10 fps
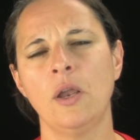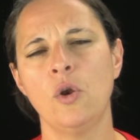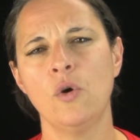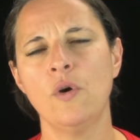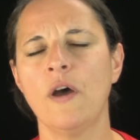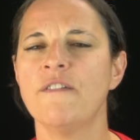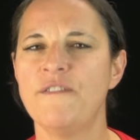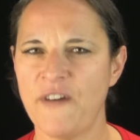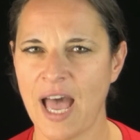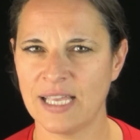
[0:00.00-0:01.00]
Le
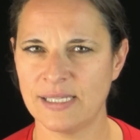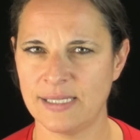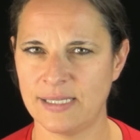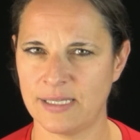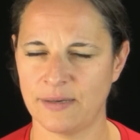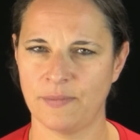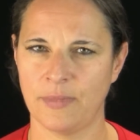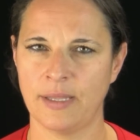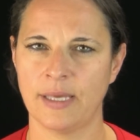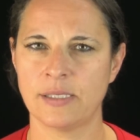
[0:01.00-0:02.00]
vase,
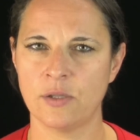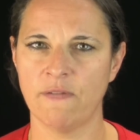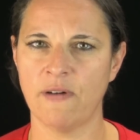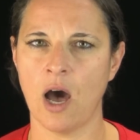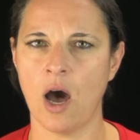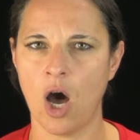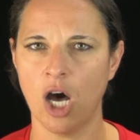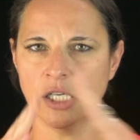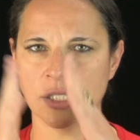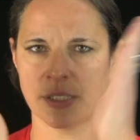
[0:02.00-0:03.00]
and that's the
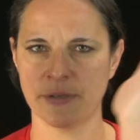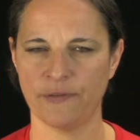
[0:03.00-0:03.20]
vase